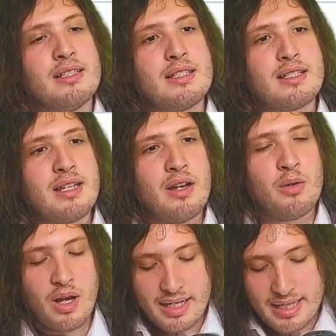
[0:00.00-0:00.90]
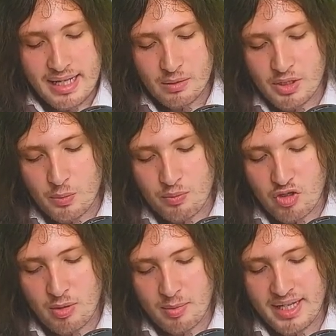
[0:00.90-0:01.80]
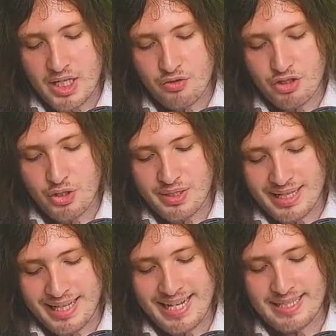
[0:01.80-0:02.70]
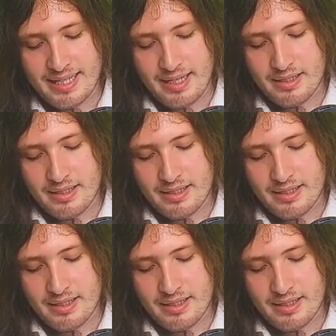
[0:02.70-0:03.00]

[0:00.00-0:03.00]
So I guess we should probably introduce a letter